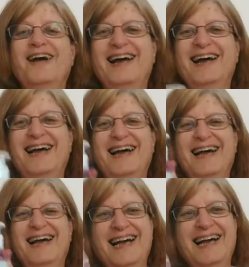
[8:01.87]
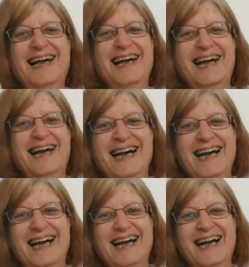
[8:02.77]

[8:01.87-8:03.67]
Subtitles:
(silence)